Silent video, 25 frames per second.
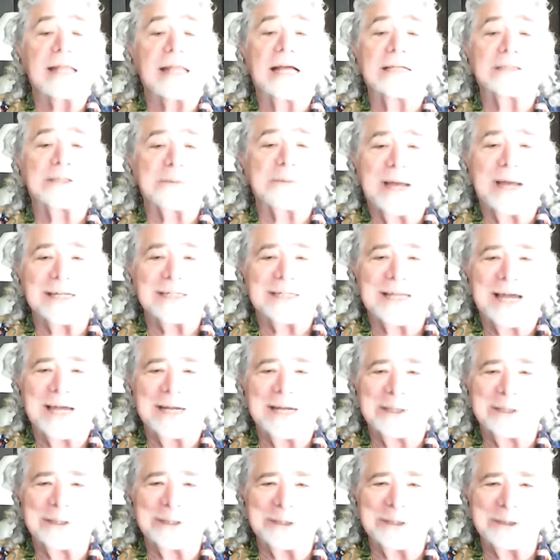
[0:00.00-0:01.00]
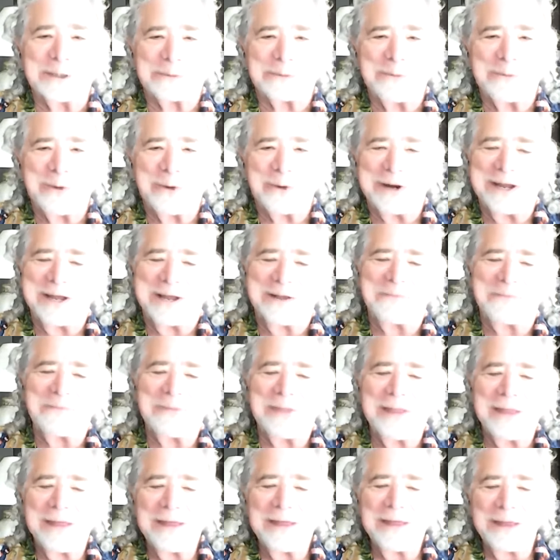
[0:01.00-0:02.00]
that's my title this morning.
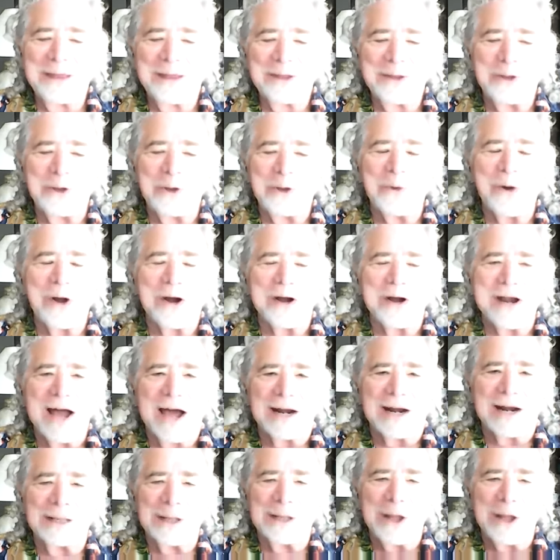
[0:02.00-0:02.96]
You are not